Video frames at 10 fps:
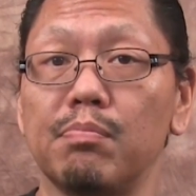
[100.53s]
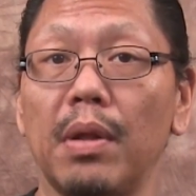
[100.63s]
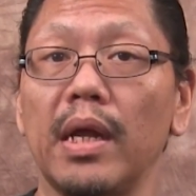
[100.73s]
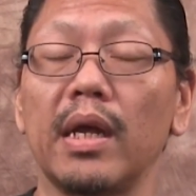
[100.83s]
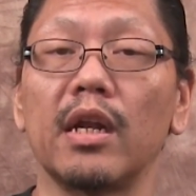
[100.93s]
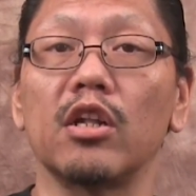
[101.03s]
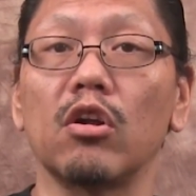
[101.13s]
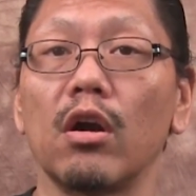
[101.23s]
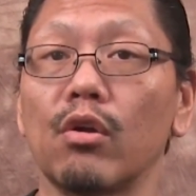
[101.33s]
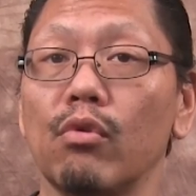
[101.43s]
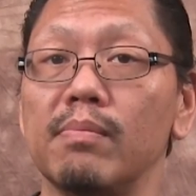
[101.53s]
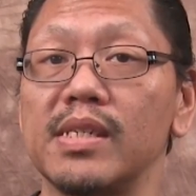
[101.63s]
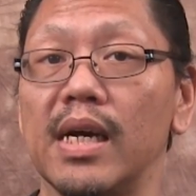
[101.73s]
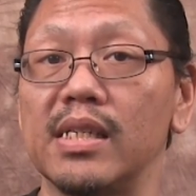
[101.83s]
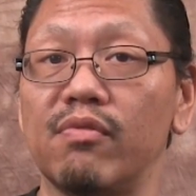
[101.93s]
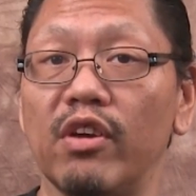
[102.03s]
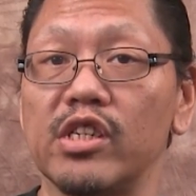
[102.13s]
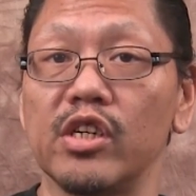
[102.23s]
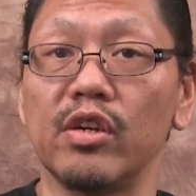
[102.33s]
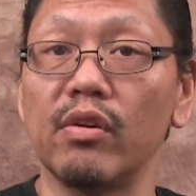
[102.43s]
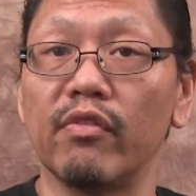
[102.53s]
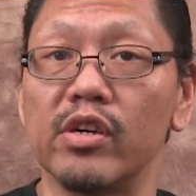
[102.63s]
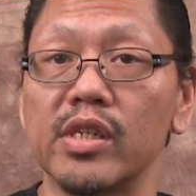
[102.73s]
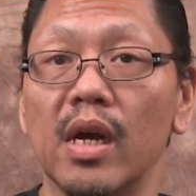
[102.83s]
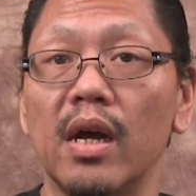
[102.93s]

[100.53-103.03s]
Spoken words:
playing in a dark, grim science fiction universe,